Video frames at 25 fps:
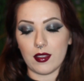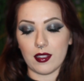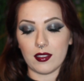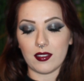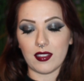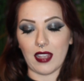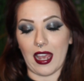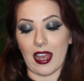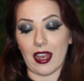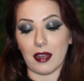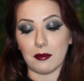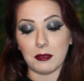
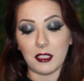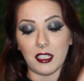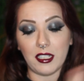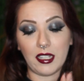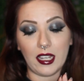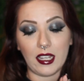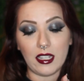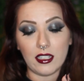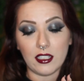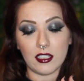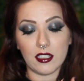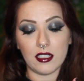This
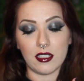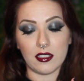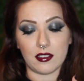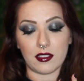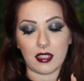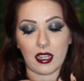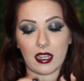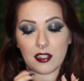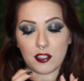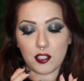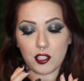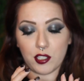applicator is
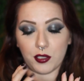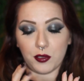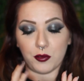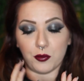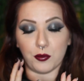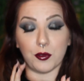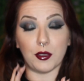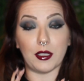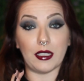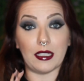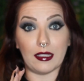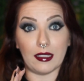actually
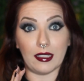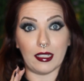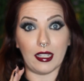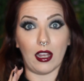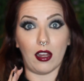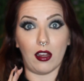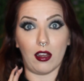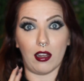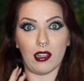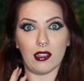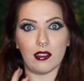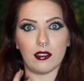really
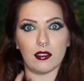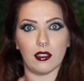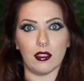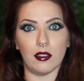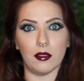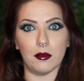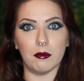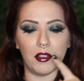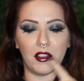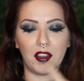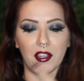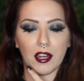
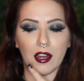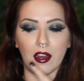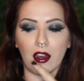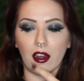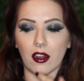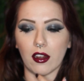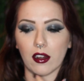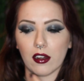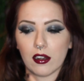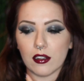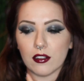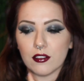awesome. The
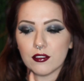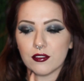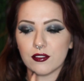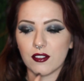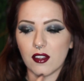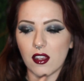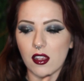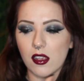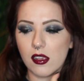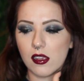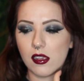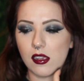
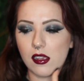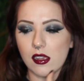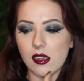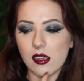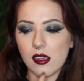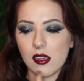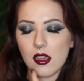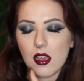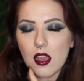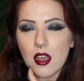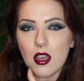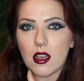curve
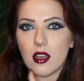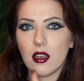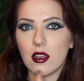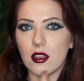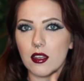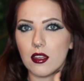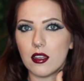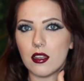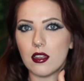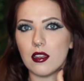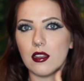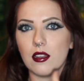
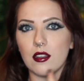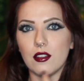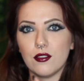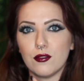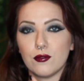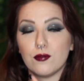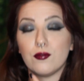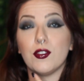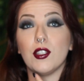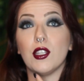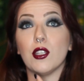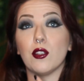
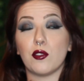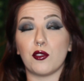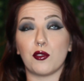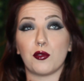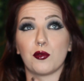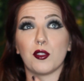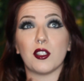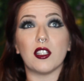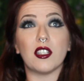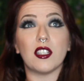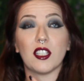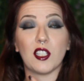feels
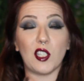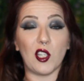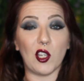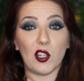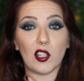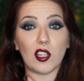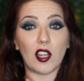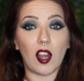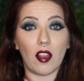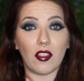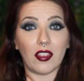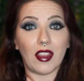really
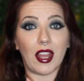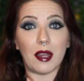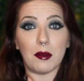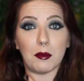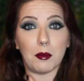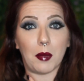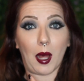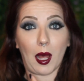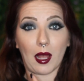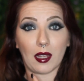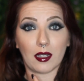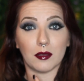good on that
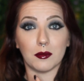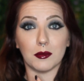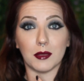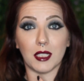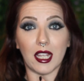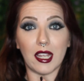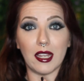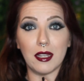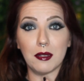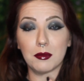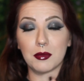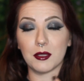bottom
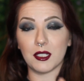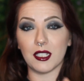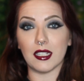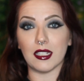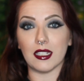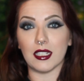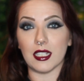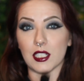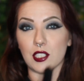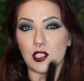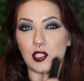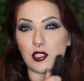lip,
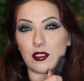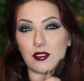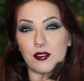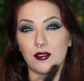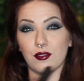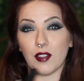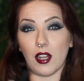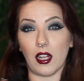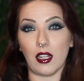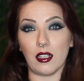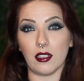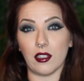and it just
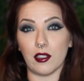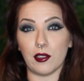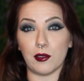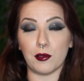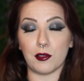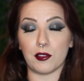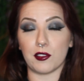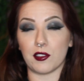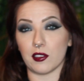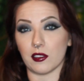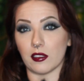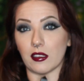
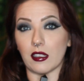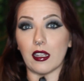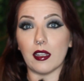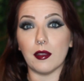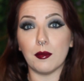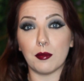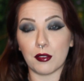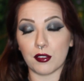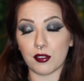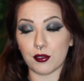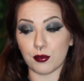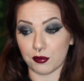follows your
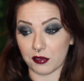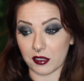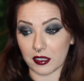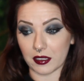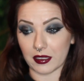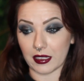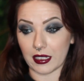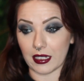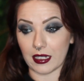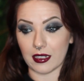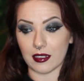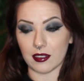lips
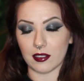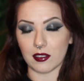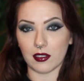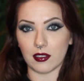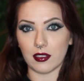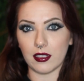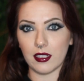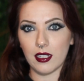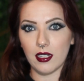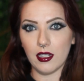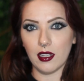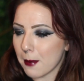really
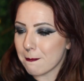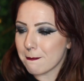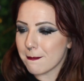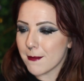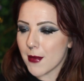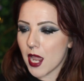easily.